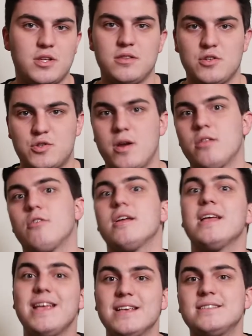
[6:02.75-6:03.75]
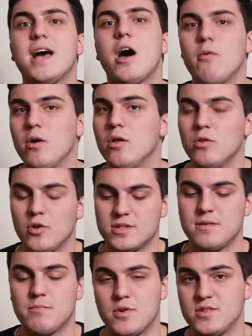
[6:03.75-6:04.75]
in the trailer is how it looks
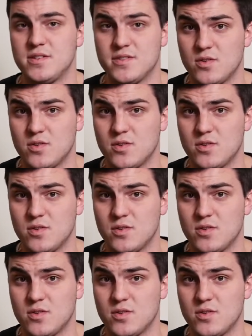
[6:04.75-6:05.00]
in person.